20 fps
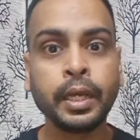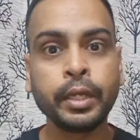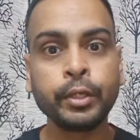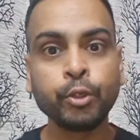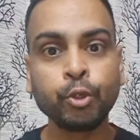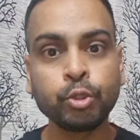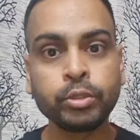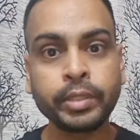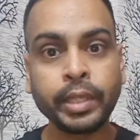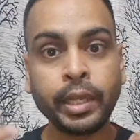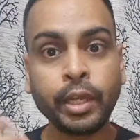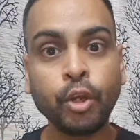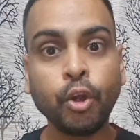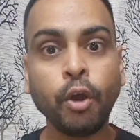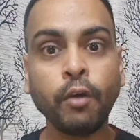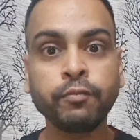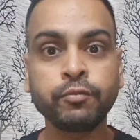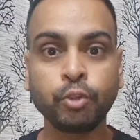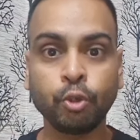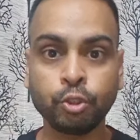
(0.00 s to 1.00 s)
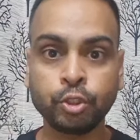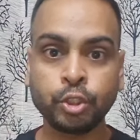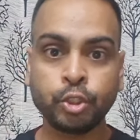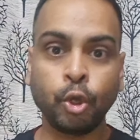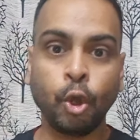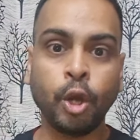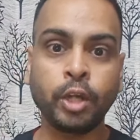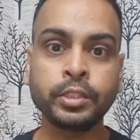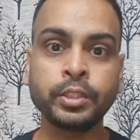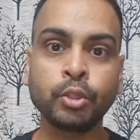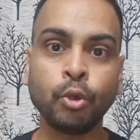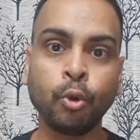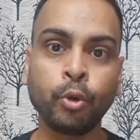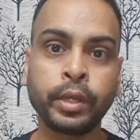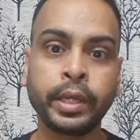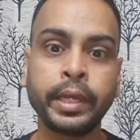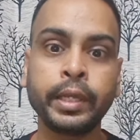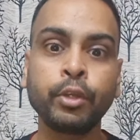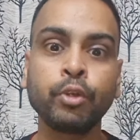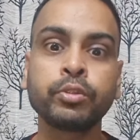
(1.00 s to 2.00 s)
You think of those thoughts,
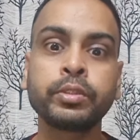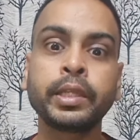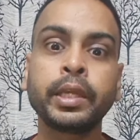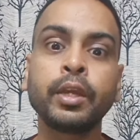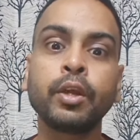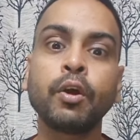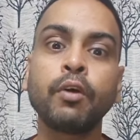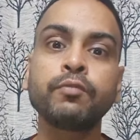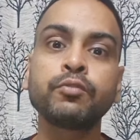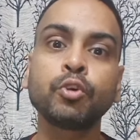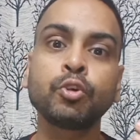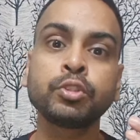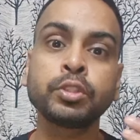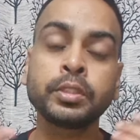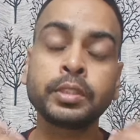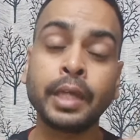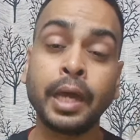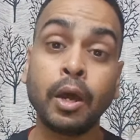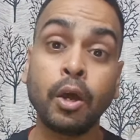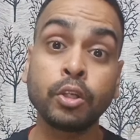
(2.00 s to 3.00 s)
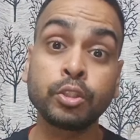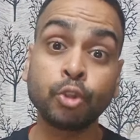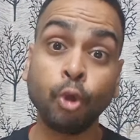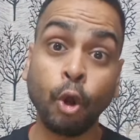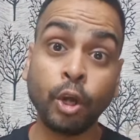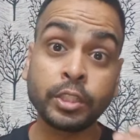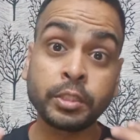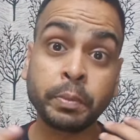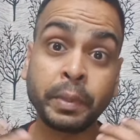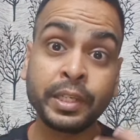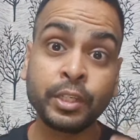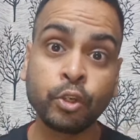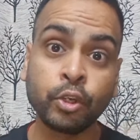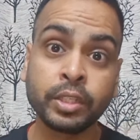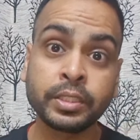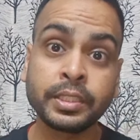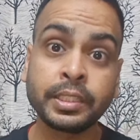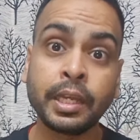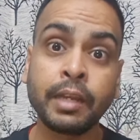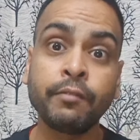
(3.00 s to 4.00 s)
okay, you think of those thoughts by
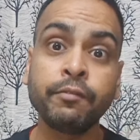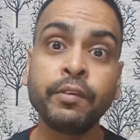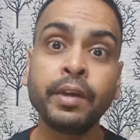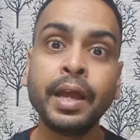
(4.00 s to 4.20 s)
yourself,